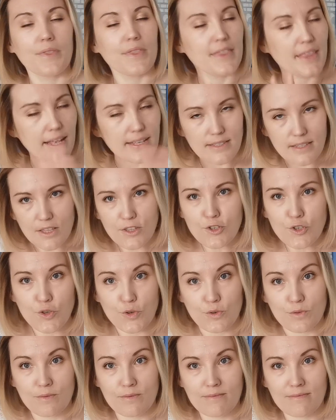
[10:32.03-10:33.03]
That's not
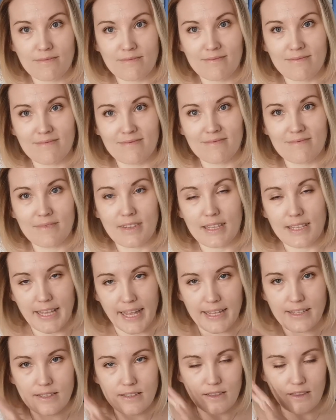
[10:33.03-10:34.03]
true.
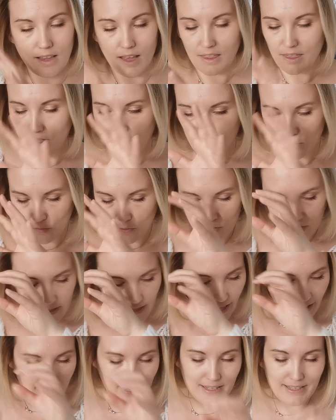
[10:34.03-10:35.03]
That's
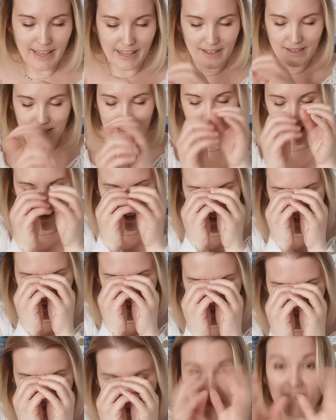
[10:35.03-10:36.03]

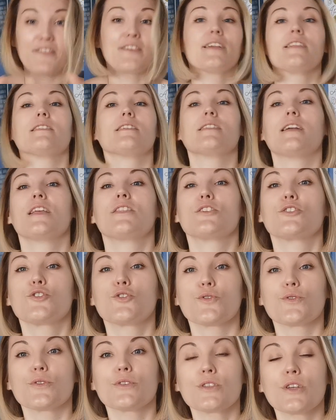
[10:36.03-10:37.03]
definitely not the
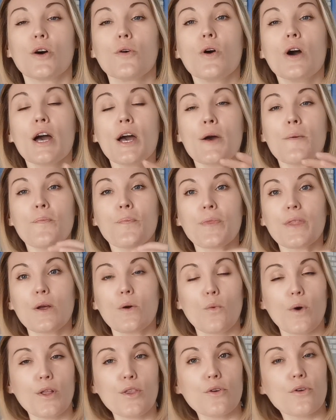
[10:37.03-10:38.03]
truth. So
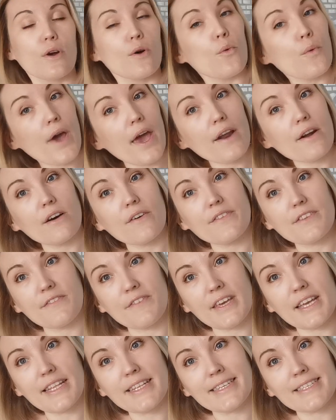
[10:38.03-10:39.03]
when you're aware of the
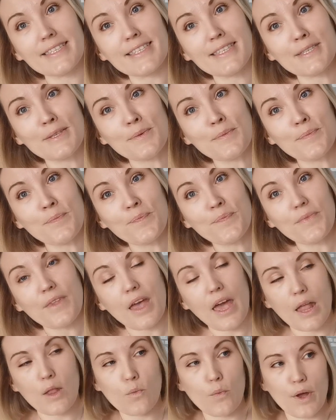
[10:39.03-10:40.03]
Venus,
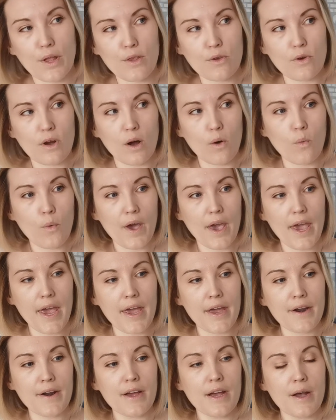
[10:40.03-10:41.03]
and when you're
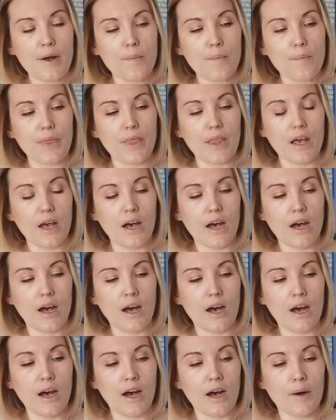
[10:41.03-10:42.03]
aware
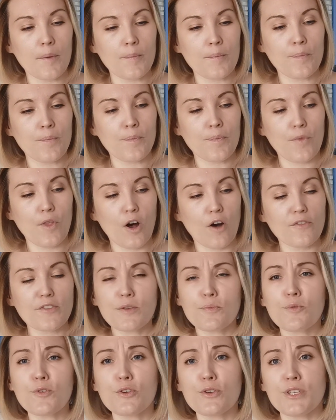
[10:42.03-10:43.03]
of
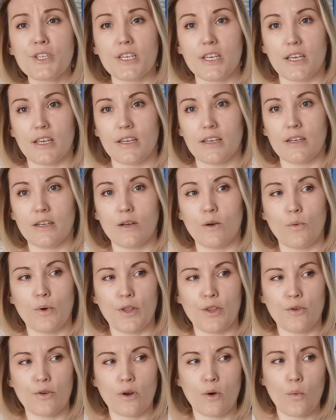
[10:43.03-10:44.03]
the beauty,
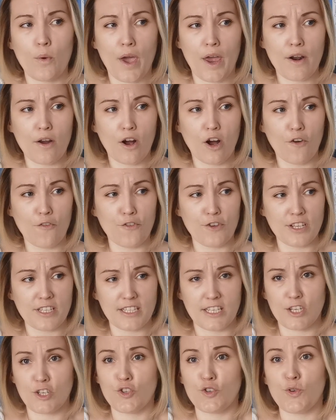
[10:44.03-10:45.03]
when you're aware of your
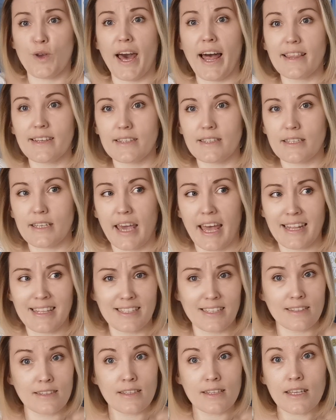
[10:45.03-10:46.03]
sexuality and
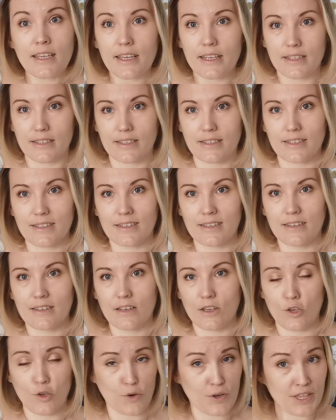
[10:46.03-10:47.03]
the needs,
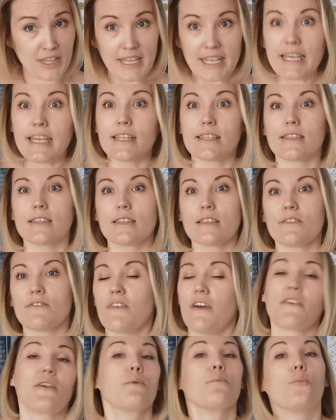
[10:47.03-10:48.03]
your needs,
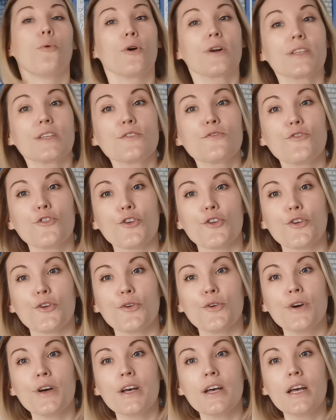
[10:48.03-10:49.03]
very important for
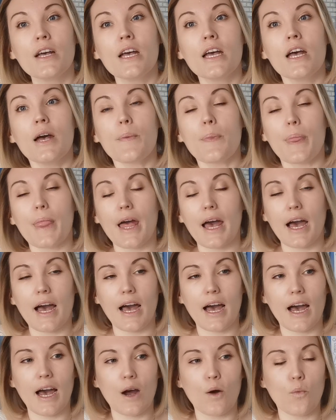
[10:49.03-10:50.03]
you,
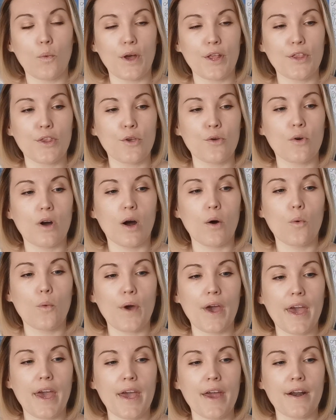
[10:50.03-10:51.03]
when you're
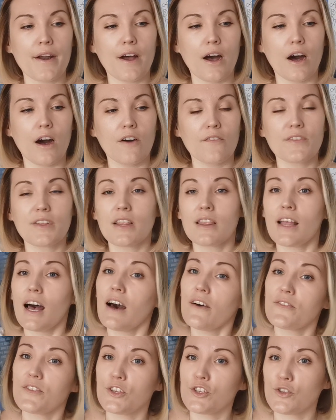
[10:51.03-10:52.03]
aware of the
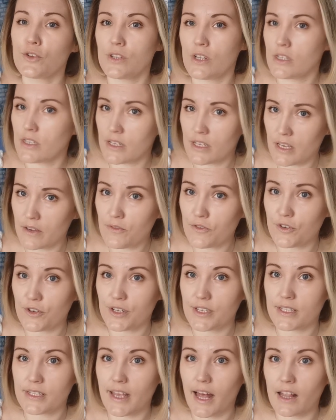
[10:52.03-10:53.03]
love that you need to give to
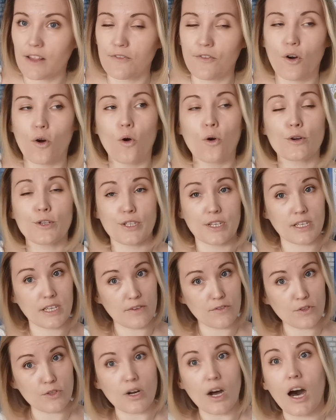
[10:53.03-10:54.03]
yourself or to
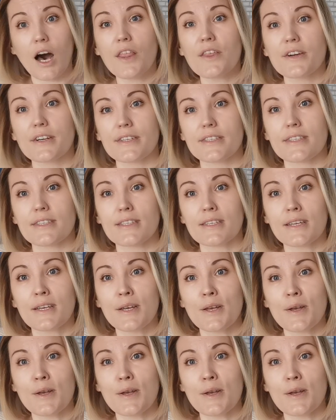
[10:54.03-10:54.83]
give to others,